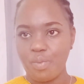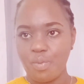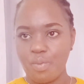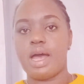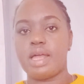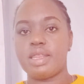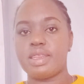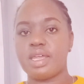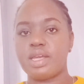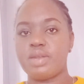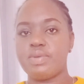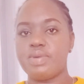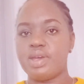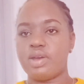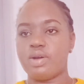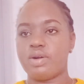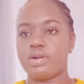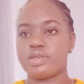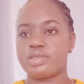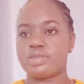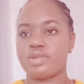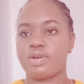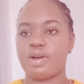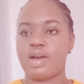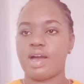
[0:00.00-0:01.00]
And then we
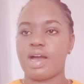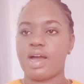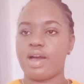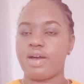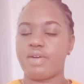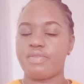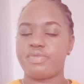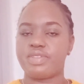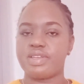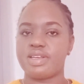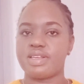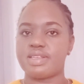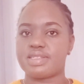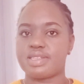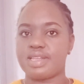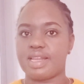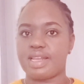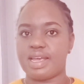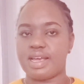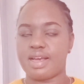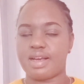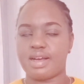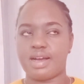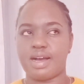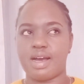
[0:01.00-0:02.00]
also have things
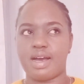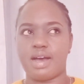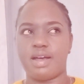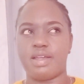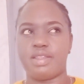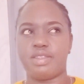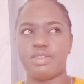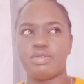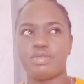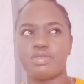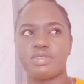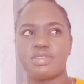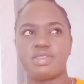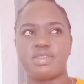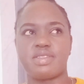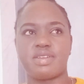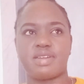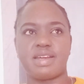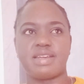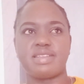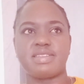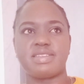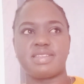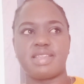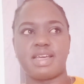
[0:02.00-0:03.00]
like those
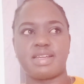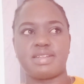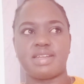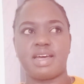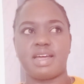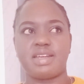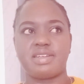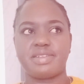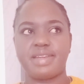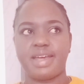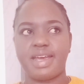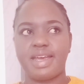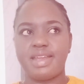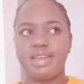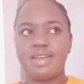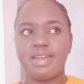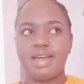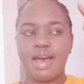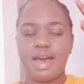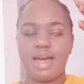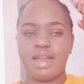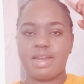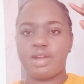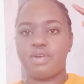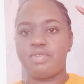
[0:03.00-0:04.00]
threads that are tied
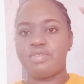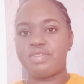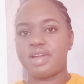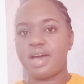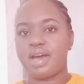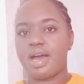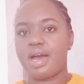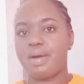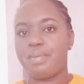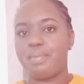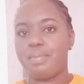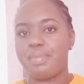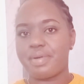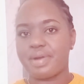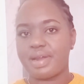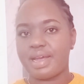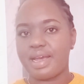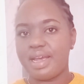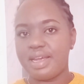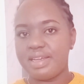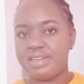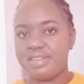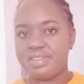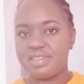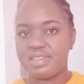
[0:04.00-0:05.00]
around a
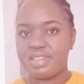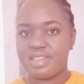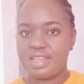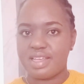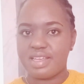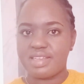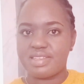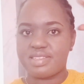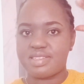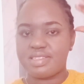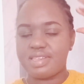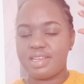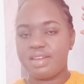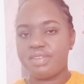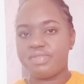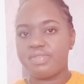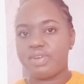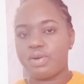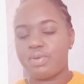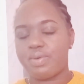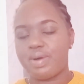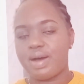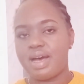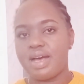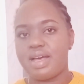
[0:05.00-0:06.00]
braid, the
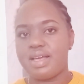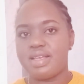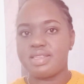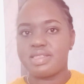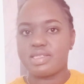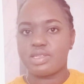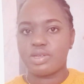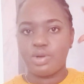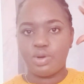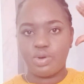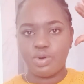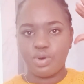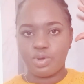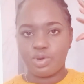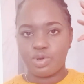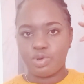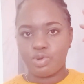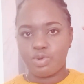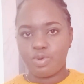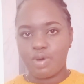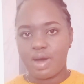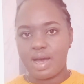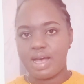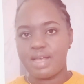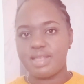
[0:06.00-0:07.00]
silver ones, gold
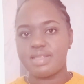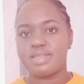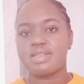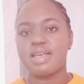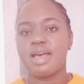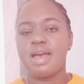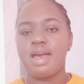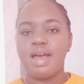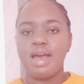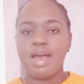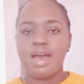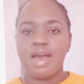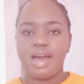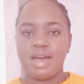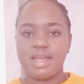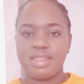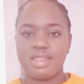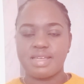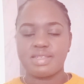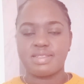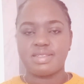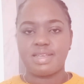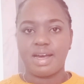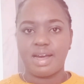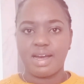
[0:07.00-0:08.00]
ones,
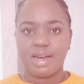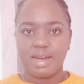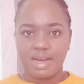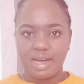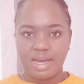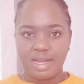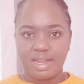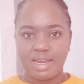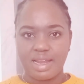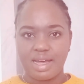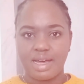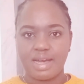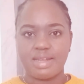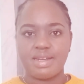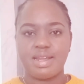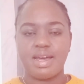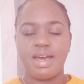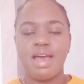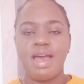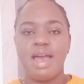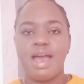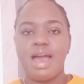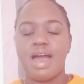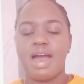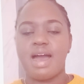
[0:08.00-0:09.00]
others are colored.
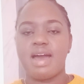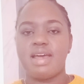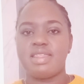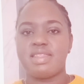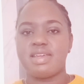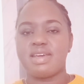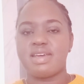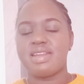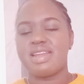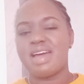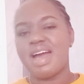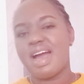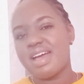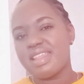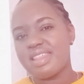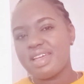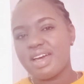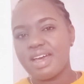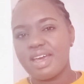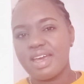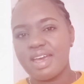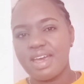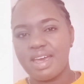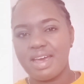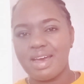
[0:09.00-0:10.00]
And then other
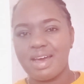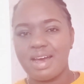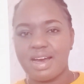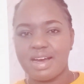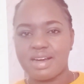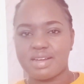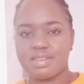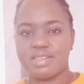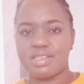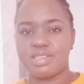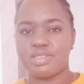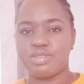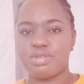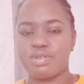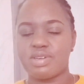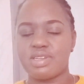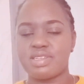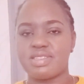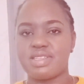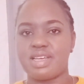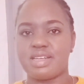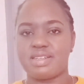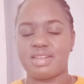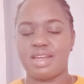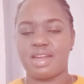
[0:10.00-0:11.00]
hair
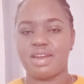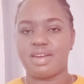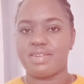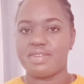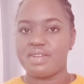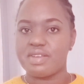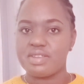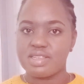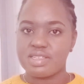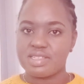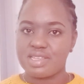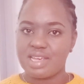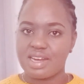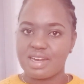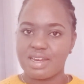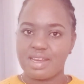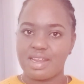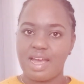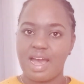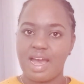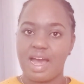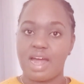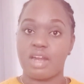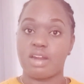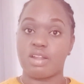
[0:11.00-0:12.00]
accessories that are
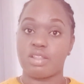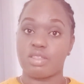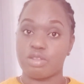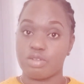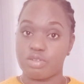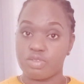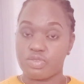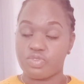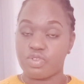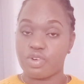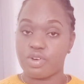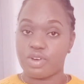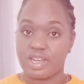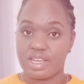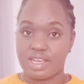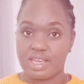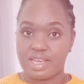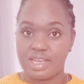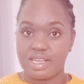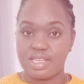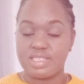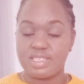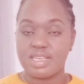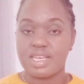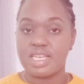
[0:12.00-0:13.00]
necessary are those for
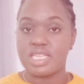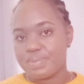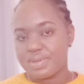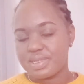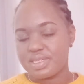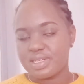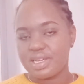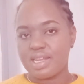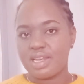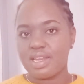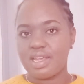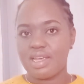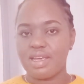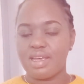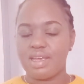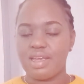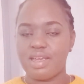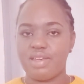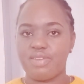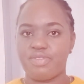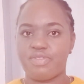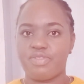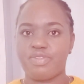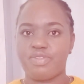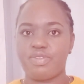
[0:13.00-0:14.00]
kids, especially
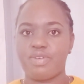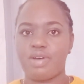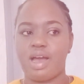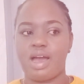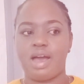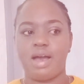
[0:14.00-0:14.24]
if